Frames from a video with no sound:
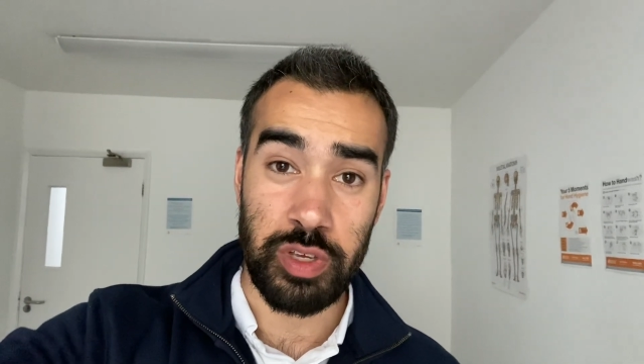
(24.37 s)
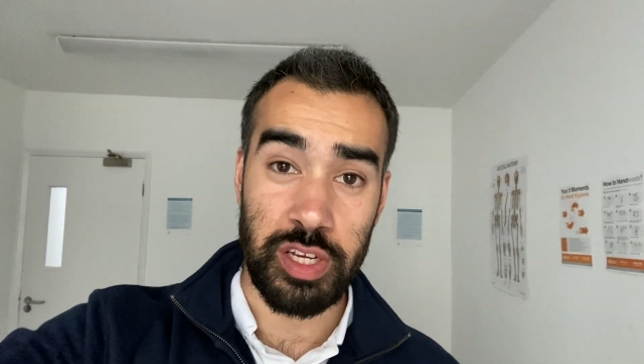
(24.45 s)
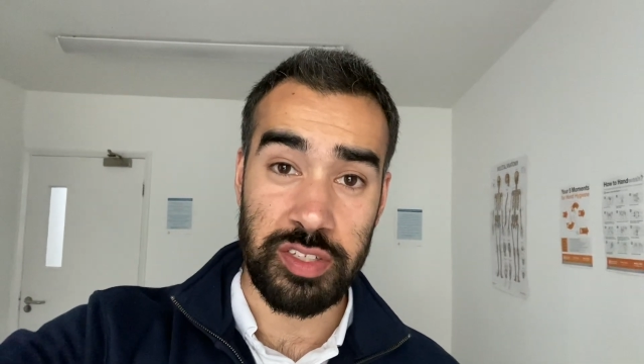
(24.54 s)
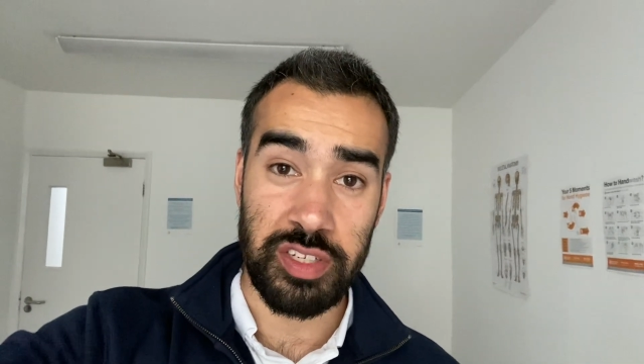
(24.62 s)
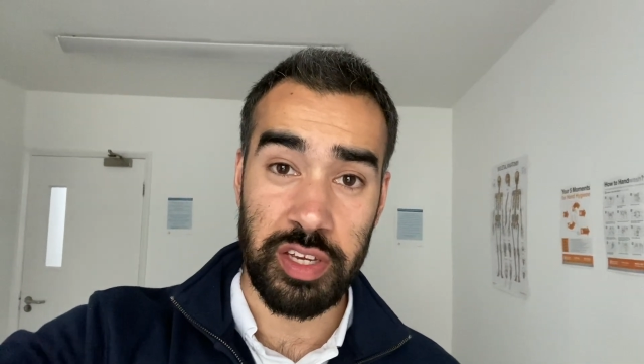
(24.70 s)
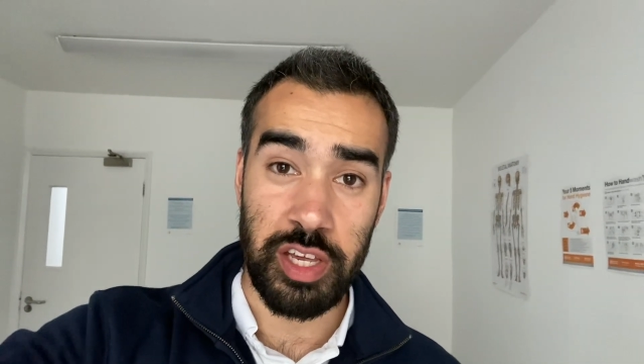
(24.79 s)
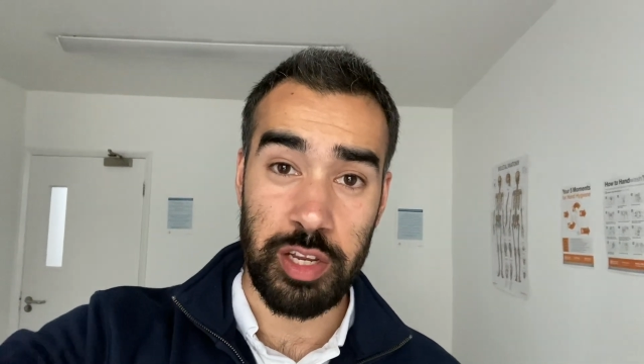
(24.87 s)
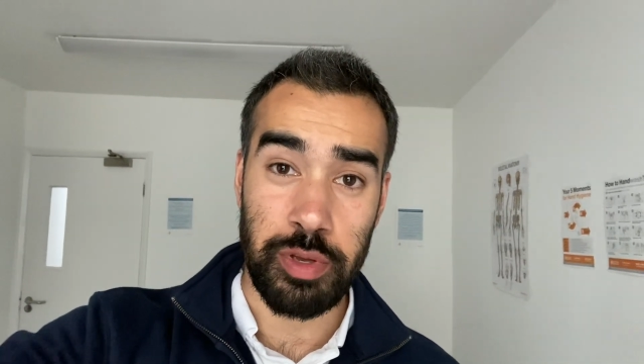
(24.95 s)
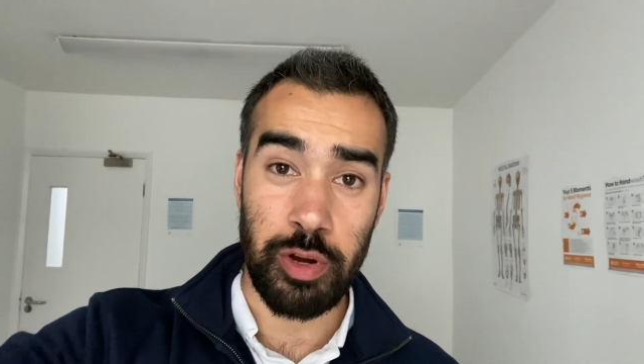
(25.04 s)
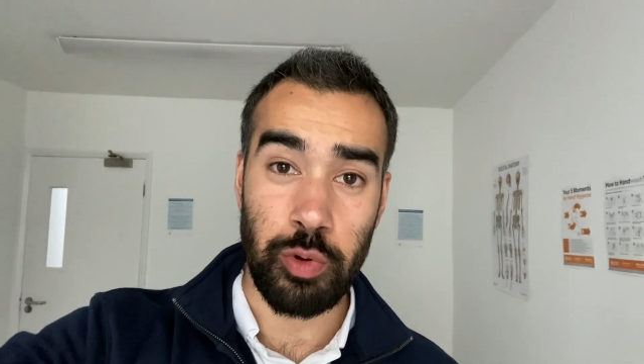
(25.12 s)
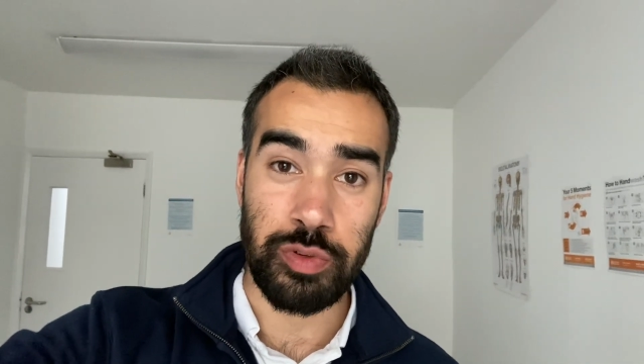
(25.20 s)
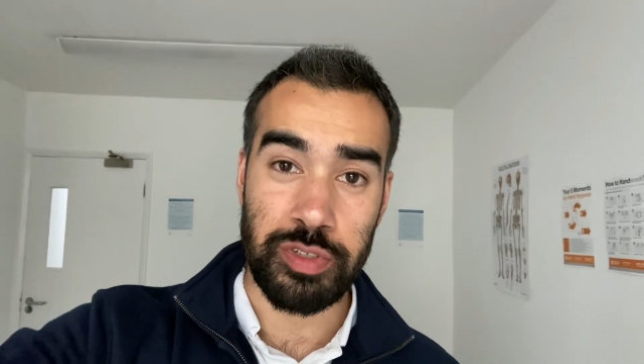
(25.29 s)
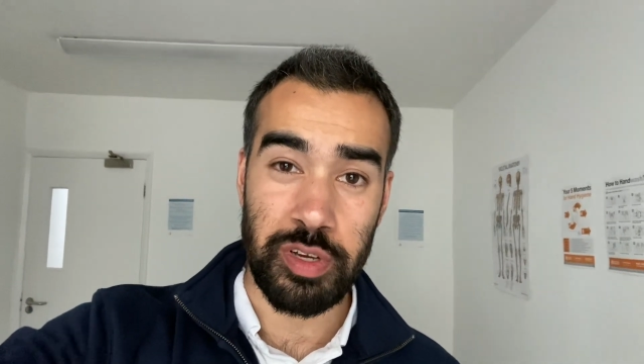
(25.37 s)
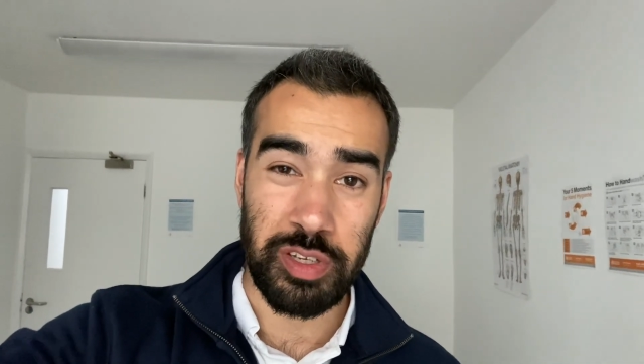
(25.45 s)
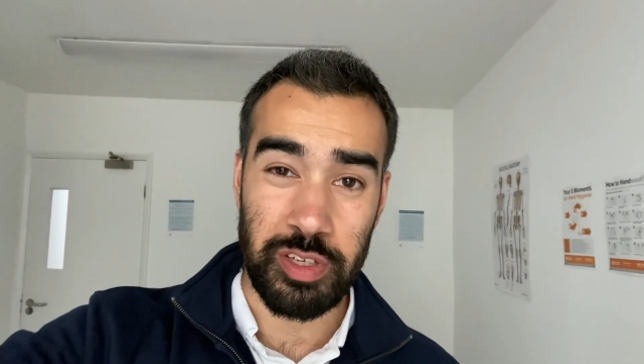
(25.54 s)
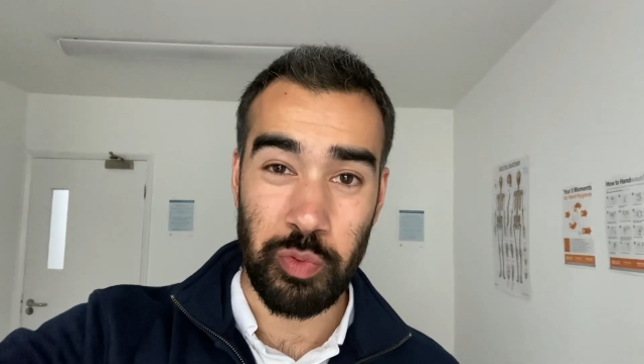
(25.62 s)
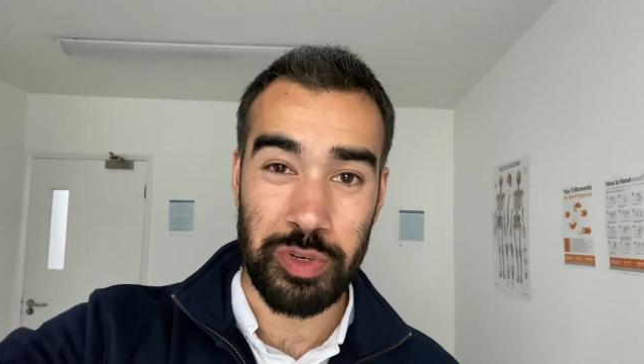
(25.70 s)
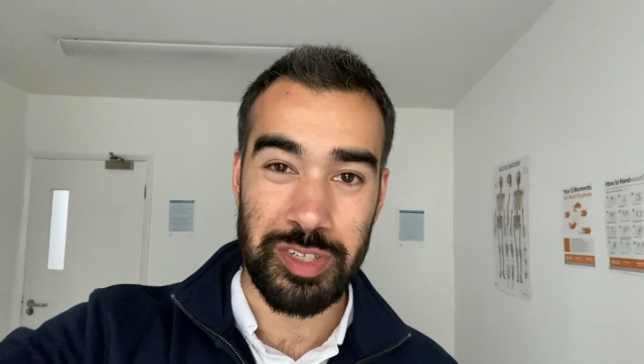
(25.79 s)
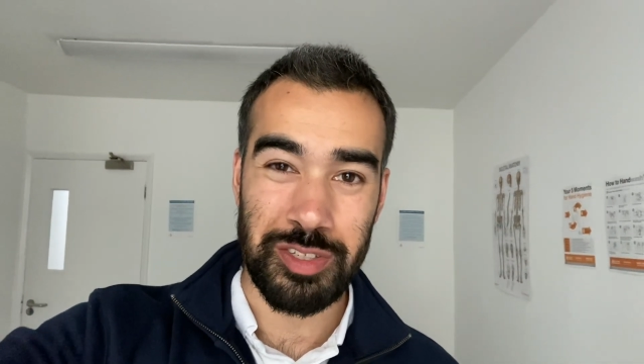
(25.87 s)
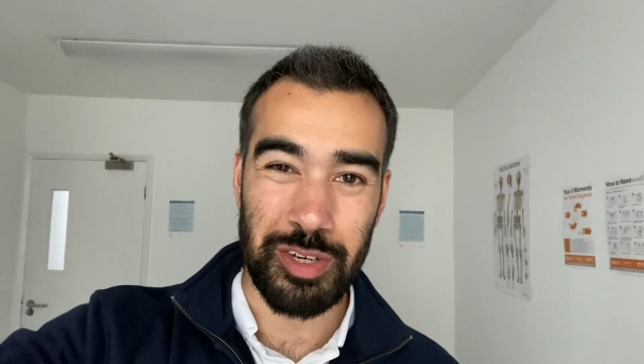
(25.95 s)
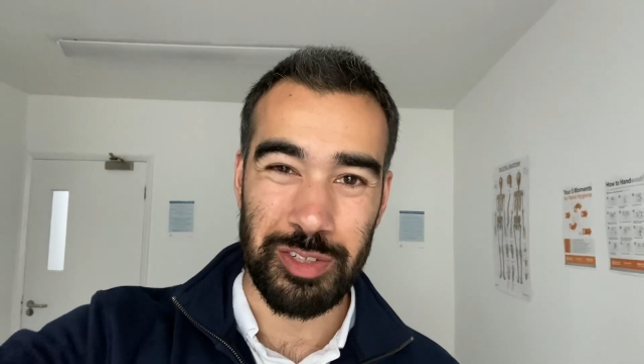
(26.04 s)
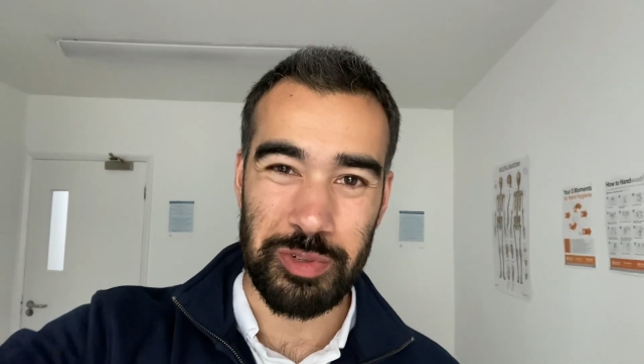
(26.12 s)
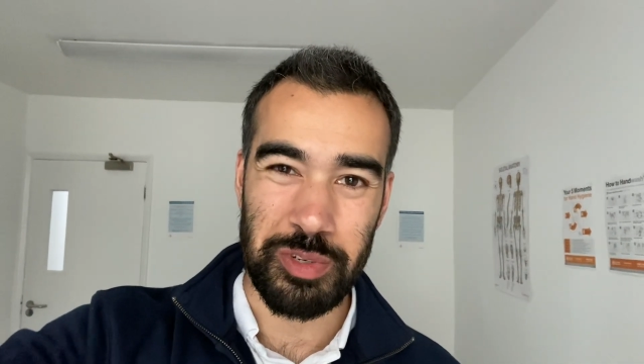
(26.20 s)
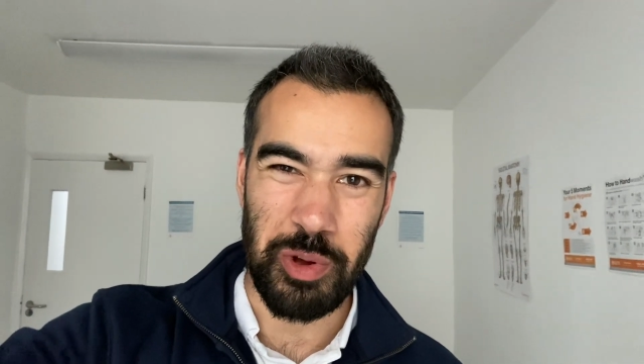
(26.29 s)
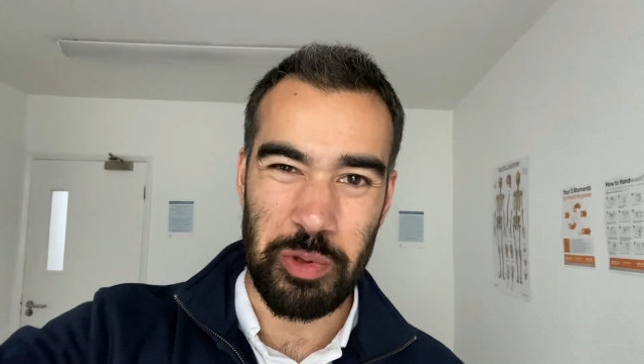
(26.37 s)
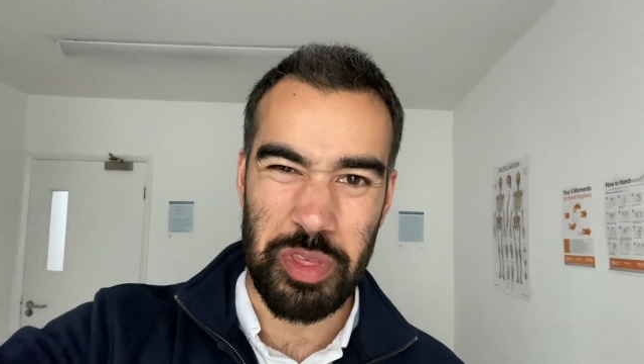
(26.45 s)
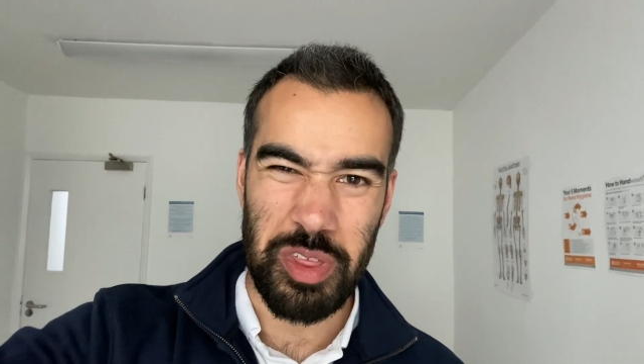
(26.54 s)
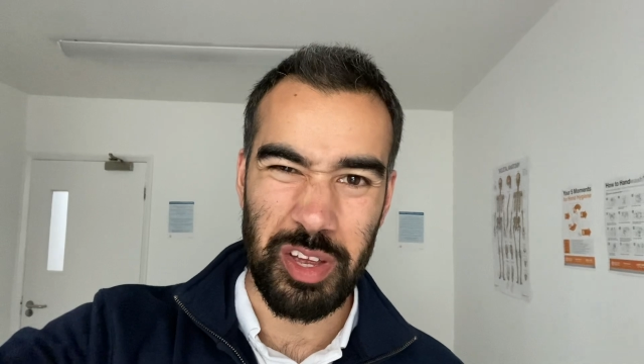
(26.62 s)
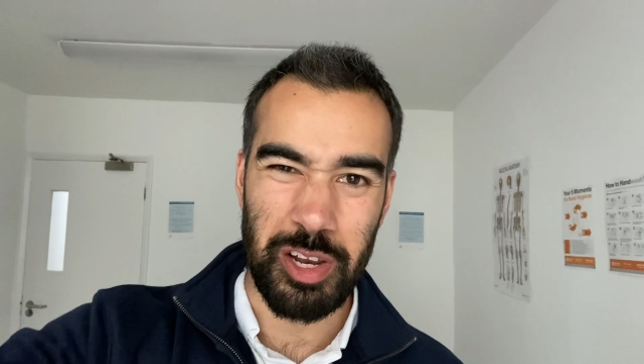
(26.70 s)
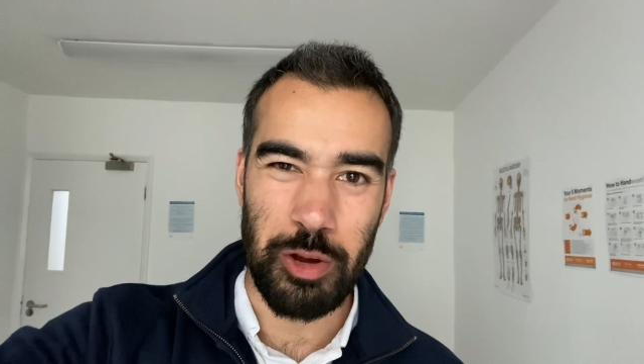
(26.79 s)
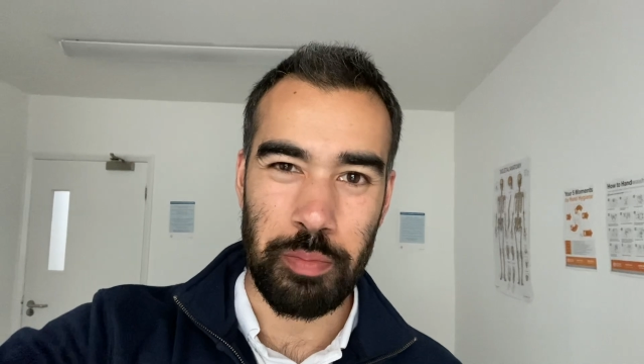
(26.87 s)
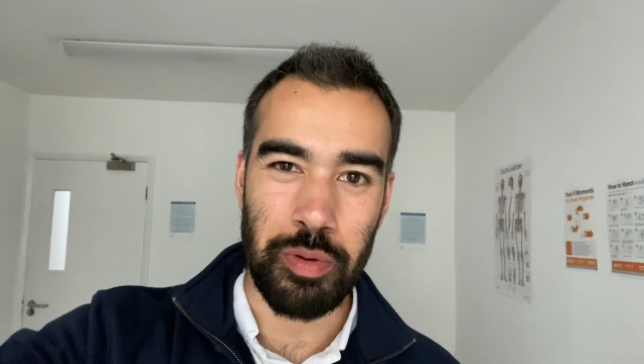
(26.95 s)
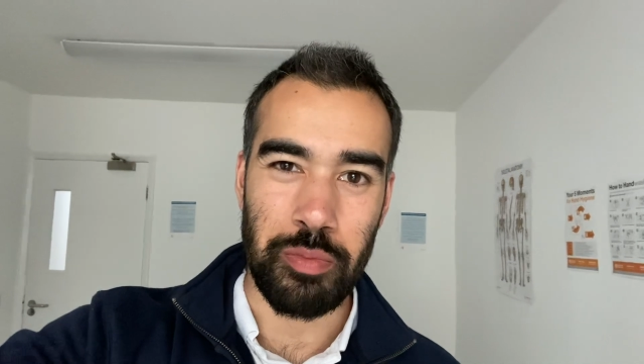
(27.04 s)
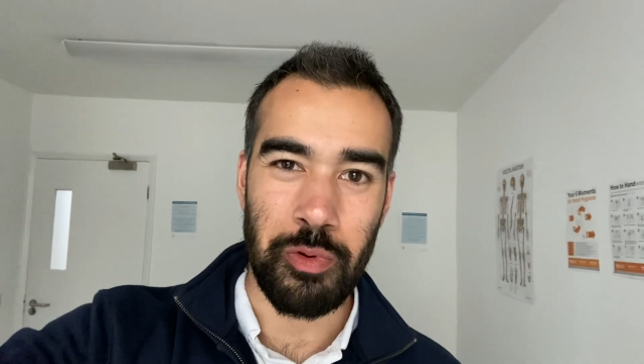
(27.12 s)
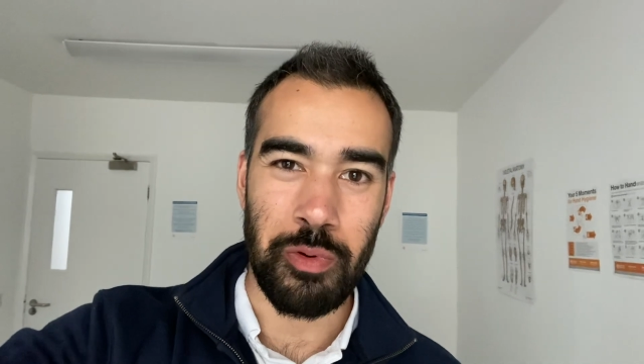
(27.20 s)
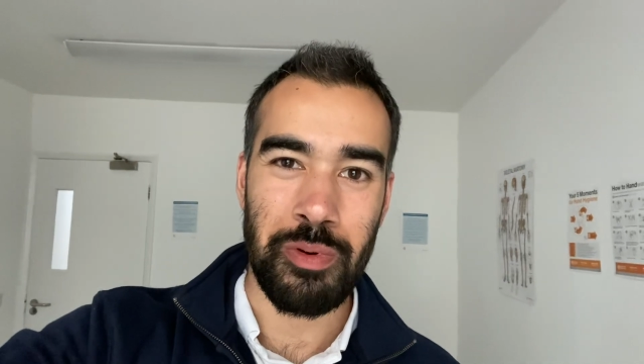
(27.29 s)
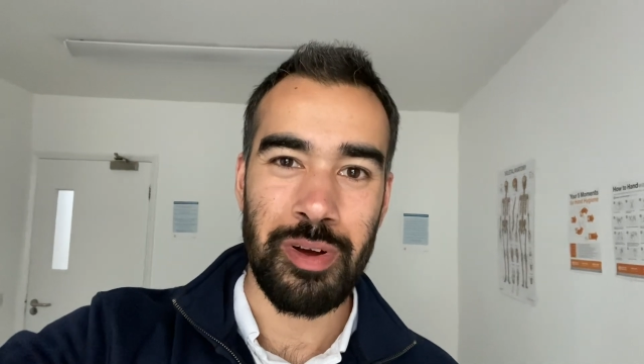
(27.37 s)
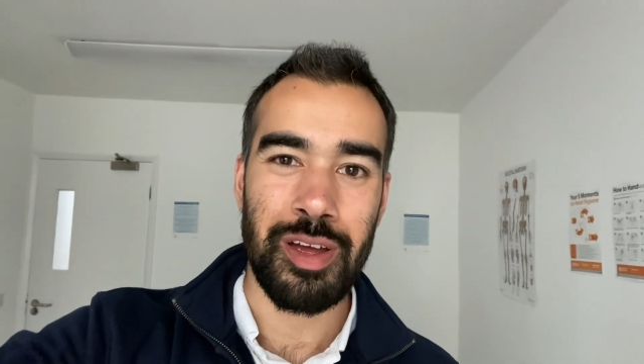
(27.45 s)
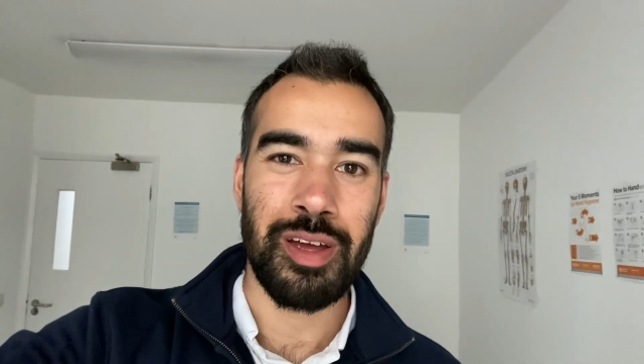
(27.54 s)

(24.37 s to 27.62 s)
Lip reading: kids are getting a bit older and you want to start doing your own thing a little bit more.